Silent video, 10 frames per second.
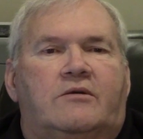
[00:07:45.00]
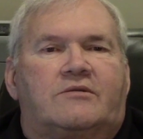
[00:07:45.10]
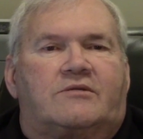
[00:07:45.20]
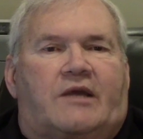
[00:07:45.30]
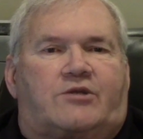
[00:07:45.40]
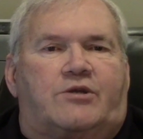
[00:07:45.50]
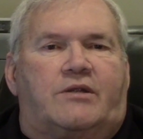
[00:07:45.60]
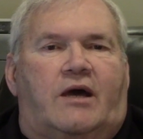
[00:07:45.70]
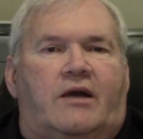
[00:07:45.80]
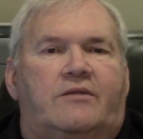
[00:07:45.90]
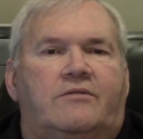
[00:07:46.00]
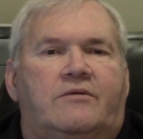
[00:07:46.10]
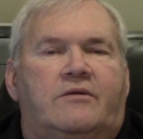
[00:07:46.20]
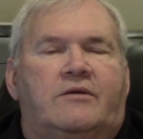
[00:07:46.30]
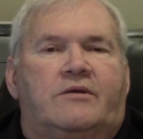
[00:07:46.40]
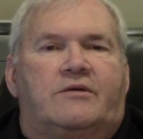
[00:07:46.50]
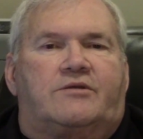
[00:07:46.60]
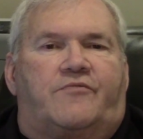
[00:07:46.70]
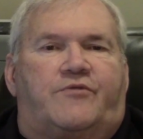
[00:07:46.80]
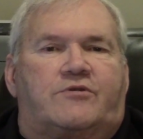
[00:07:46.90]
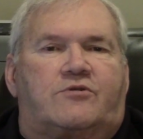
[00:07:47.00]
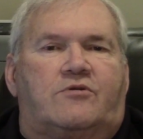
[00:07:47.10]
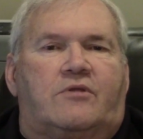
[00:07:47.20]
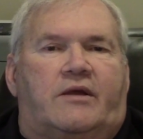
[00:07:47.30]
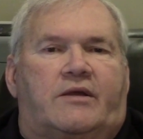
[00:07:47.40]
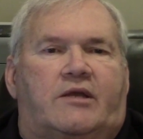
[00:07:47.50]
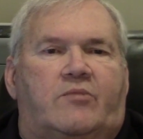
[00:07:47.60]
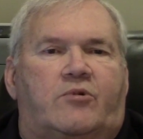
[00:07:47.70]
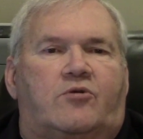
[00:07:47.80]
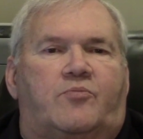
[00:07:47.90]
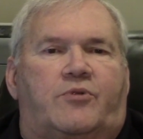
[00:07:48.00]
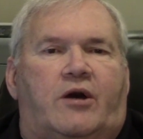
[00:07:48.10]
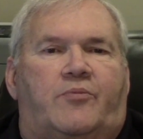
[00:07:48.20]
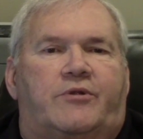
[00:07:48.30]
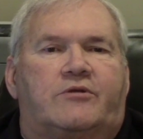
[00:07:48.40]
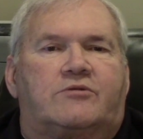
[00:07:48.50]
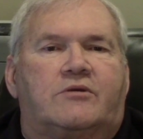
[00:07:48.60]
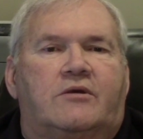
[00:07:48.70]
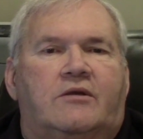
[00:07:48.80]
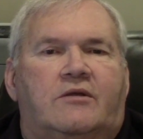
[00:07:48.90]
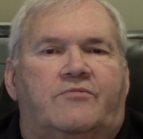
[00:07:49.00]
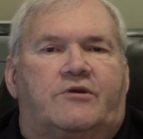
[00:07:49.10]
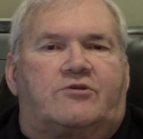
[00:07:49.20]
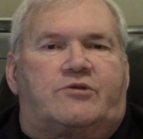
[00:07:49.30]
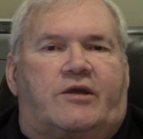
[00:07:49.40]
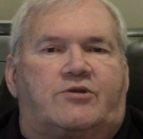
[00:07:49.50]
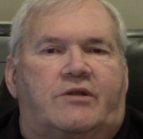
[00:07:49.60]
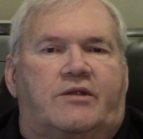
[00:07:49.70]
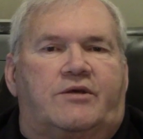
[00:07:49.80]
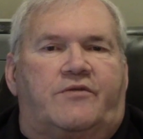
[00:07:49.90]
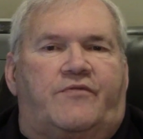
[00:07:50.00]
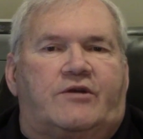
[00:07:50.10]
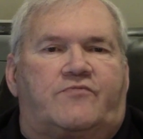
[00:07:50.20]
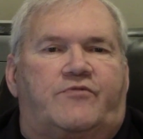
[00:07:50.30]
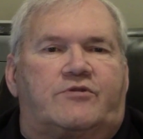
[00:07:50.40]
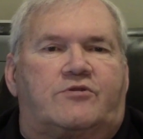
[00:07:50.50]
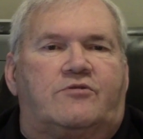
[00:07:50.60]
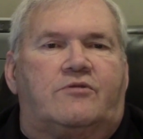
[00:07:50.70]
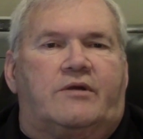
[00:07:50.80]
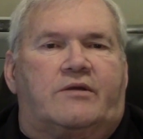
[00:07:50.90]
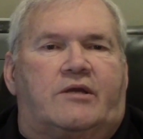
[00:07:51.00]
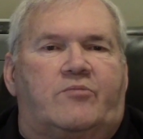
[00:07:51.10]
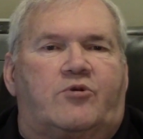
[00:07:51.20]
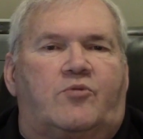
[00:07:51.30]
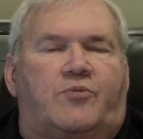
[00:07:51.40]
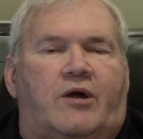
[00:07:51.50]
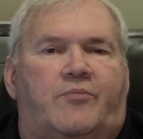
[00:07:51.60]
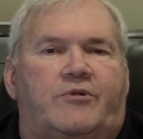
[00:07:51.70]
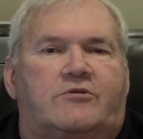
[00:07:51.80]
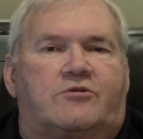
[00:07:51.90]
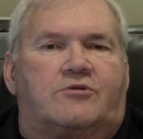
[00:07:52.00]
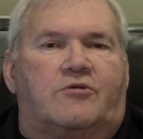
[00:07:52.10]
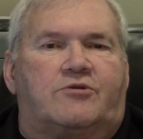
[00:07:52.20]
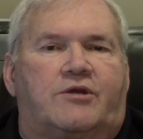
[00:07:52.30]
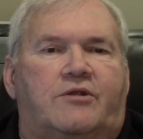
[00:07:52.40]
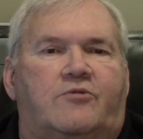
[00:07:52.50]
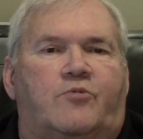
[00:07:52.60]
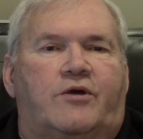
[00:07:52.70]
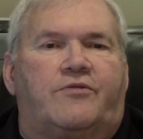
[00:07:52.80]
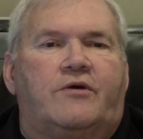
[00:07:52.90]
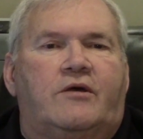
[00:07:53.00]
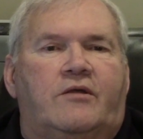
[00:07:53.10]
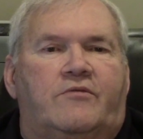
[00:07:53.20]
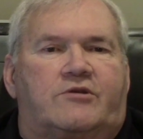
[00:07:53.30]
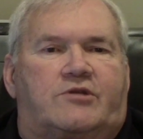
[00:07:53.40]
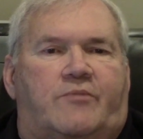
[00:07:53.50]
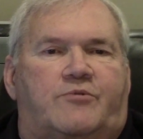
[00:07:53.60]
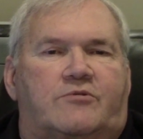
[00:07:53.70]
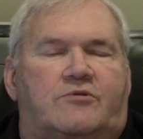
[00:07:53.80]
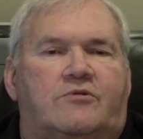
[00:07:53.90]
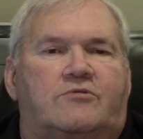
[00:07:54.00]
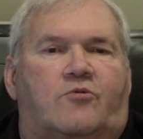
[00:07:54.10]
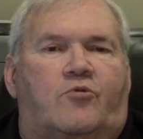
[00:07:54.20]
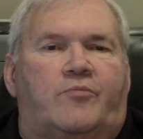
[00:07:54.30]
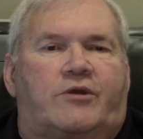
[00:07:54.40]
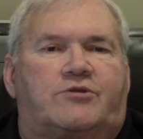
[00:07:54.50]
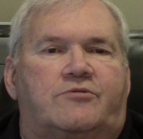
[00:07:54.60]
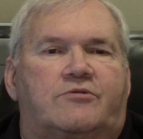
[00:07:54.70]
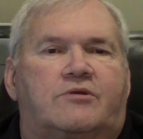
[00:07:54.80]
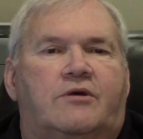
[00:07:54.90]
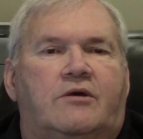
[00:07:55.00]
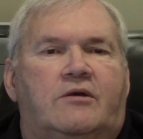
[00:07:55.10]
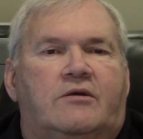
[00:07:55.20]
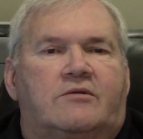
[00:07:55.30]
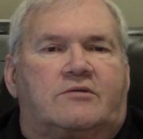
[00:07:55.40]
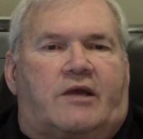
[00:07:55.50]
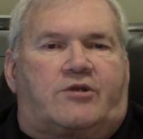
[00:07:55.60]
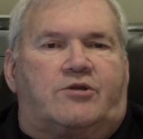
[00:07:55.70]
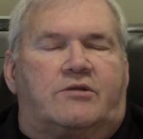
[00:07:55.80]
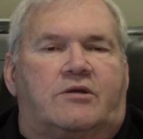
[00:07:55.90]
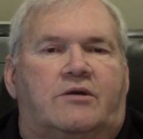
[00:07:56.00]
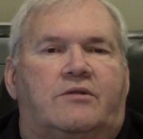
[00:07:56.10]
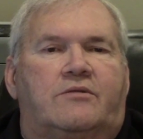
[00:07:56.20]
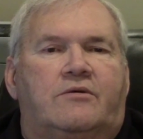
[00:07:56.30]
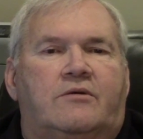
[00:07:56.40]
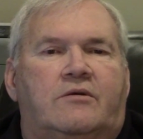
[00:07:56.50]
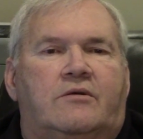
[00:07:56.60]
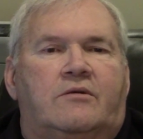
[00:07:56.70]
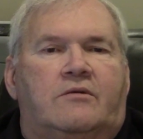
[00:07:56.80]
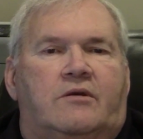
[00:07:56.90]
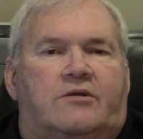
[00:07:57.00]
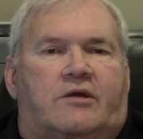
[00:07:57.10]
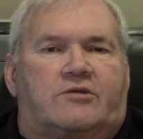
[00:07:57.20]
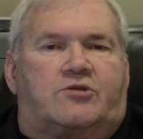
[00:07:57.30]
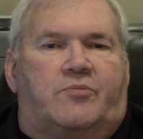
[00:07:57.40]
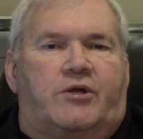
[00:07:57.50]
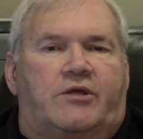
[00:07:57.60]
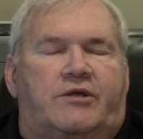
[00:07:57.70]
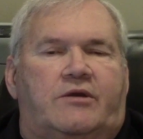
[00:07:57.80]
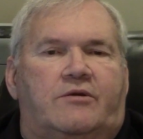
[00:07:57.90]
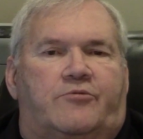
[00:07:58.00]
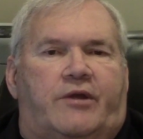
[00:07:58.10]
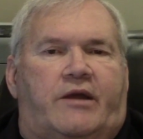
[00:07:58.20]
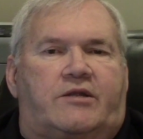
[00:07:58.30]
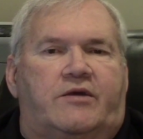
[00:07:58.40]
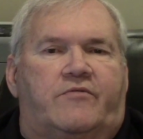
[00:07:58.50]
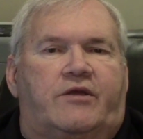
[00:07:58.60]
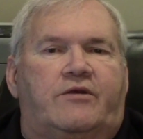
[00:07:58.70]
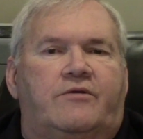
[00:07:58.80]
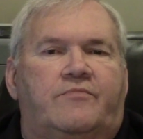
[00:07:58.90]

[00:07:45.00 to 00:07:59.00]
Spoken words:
Section 9 is the physical and chemical properties. This section identifies physical and chemical properties associated with the substances or mixtures. Section 10 is on stability and reactivity.